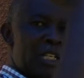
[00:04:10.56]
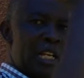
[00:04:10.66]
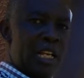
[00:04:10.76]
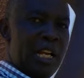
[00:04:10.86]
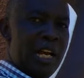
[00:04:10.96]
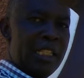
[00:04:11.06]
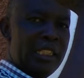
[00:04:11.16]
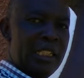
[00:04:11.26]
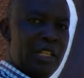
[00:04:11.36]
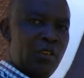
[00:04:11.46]

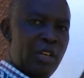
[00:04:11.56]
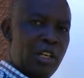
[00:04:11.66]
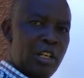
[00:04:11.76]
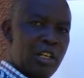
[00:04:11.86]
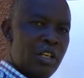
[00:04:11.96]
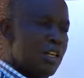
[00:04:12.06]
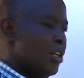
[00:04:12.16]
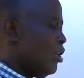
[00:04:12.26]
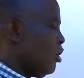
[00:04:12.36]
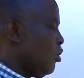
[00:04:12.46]
relax, the wing
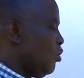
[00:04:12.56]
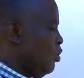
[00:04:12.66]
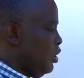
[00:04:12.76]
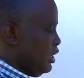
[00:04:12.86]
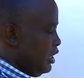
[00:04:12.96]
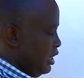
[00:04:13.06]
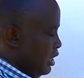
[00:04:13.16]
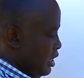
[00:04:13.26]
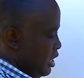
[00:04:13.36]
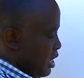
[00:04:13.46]
goes
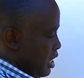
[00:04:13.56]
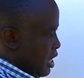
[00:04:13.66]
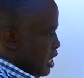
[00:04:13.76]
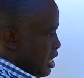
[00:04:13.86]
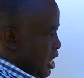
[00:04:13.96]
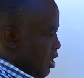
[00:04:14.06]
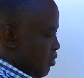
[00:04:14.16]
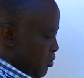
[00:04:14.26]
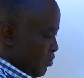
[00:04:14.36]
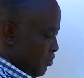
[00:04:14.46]
down.